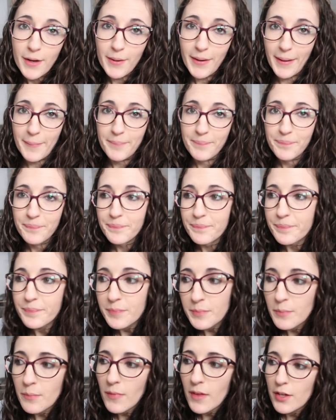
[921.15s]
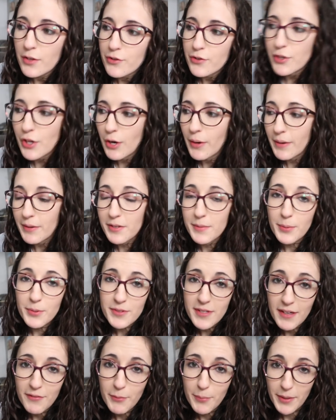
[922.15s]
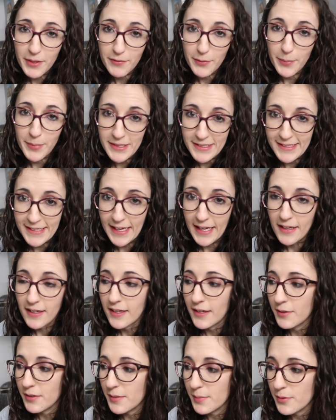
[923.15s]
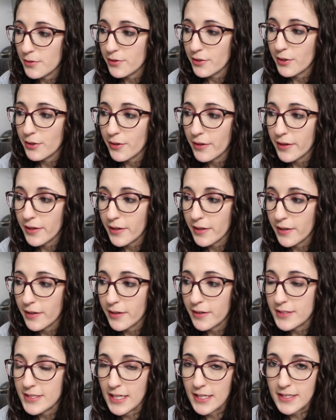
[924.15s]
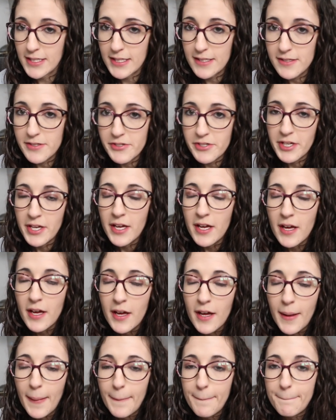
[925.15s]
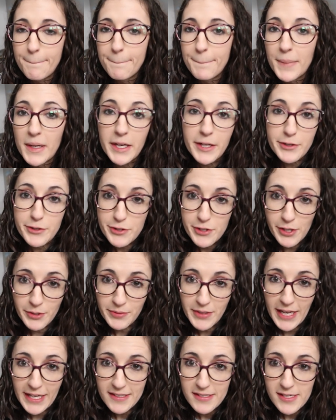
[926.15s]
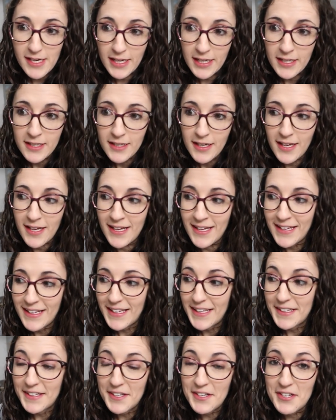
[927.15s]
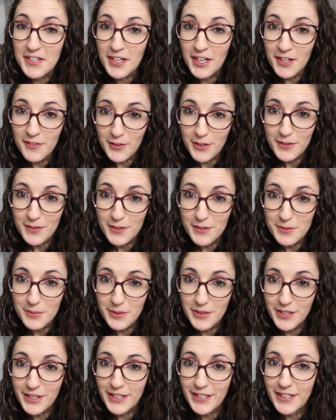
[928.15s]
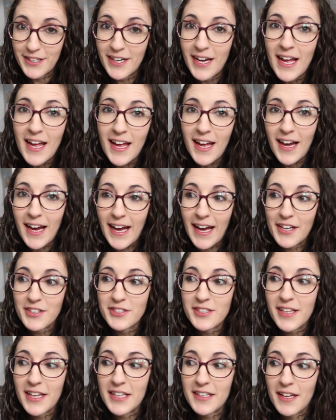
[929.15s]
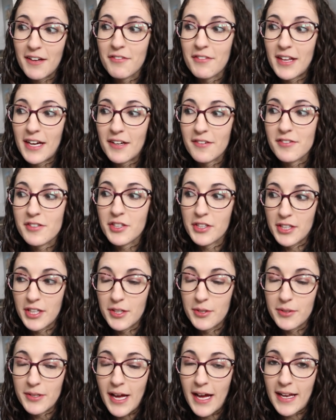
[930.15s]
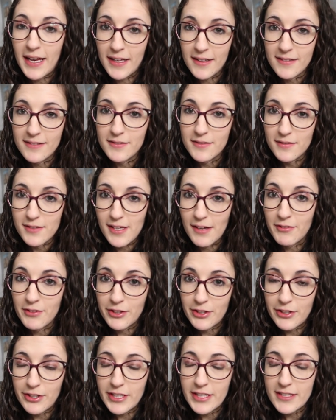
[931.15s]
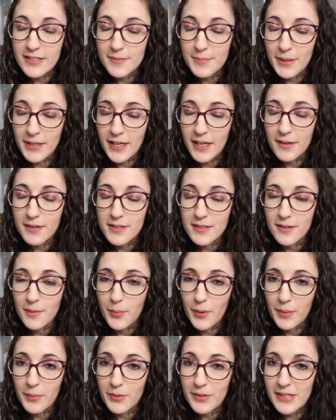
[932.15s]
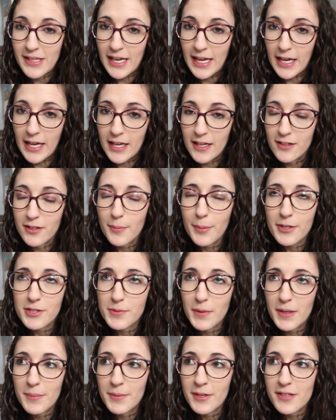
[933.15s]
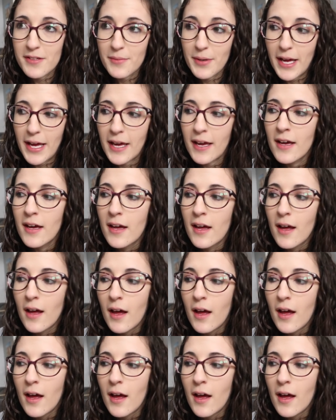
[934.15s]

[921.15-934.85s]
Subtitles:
Okay, so I was supposed to have a bit of a busy day. I was supposed to go to the dentist, but it snowed last night and none of our roads were clear. I actually like left the house to go at 7:30 because my appointment was at 8 and they're about 20 minutes away.